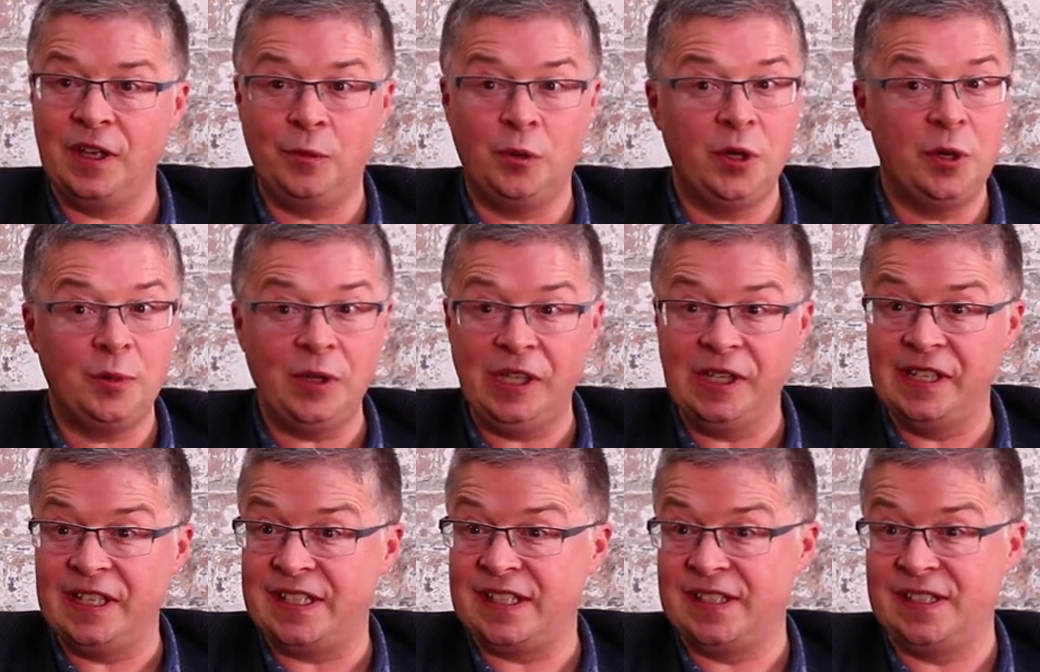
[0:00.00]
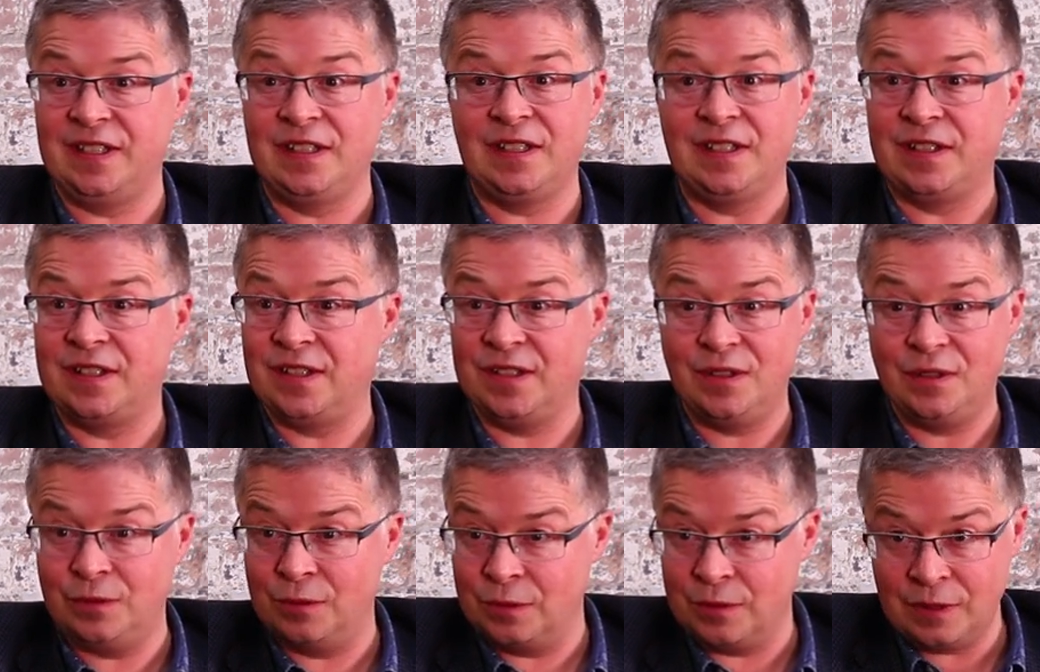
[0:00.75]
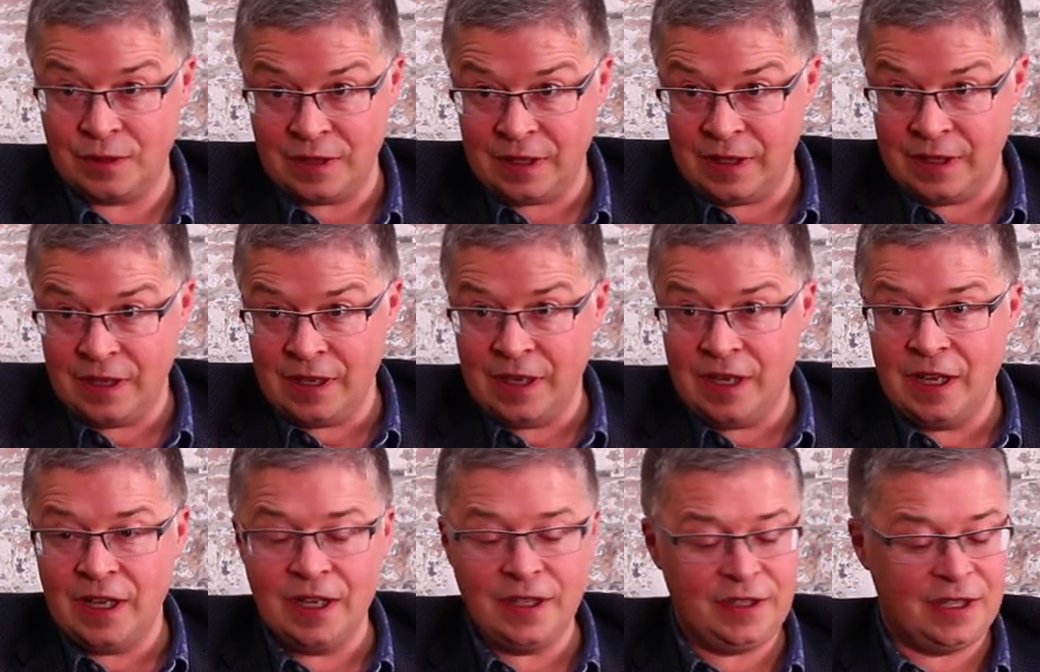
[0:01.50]
They want to be listened to. Mm-hmm.
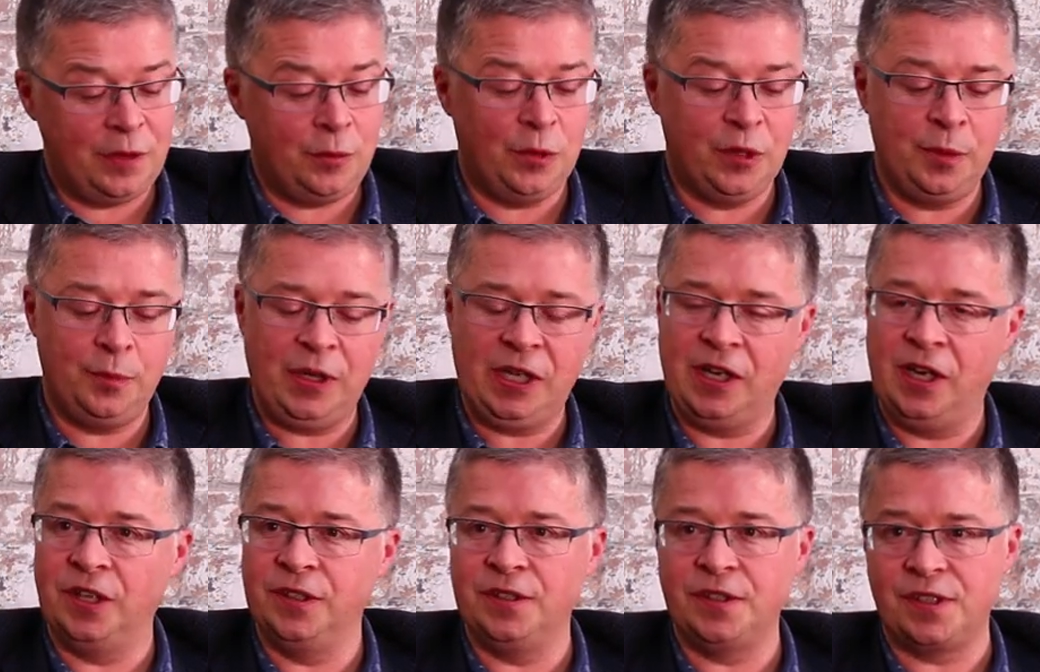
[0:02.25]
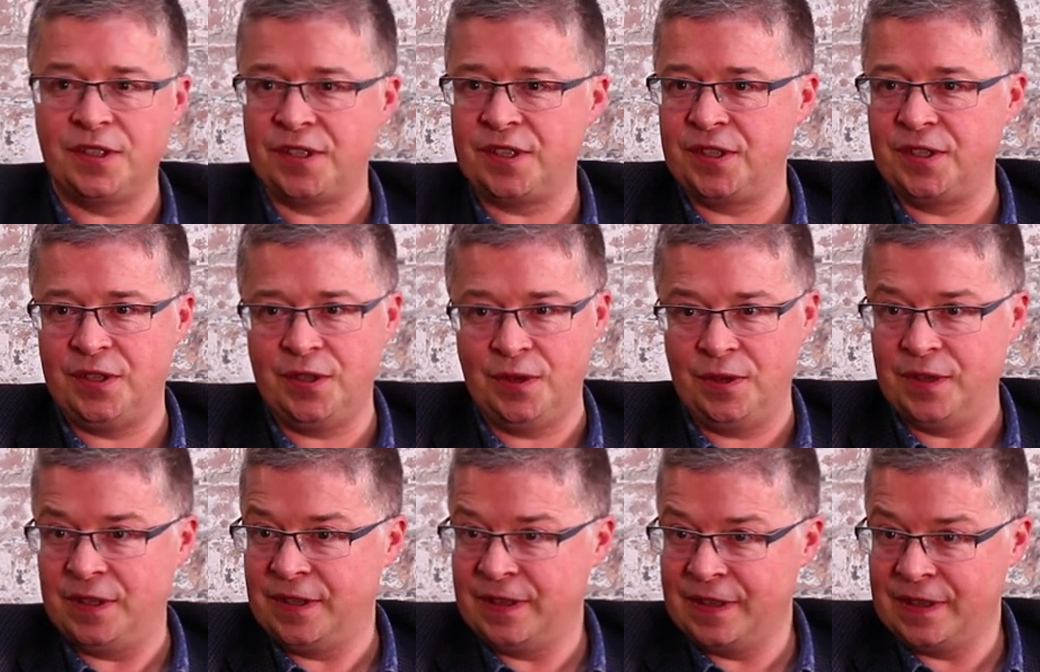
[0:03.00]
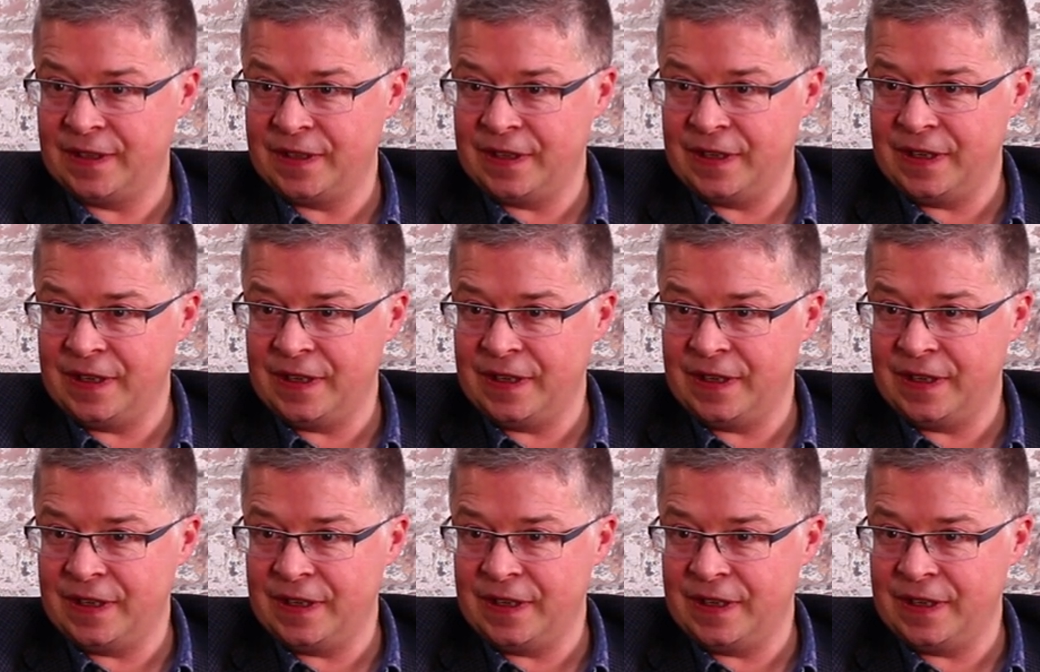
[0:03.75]
They want to be understood.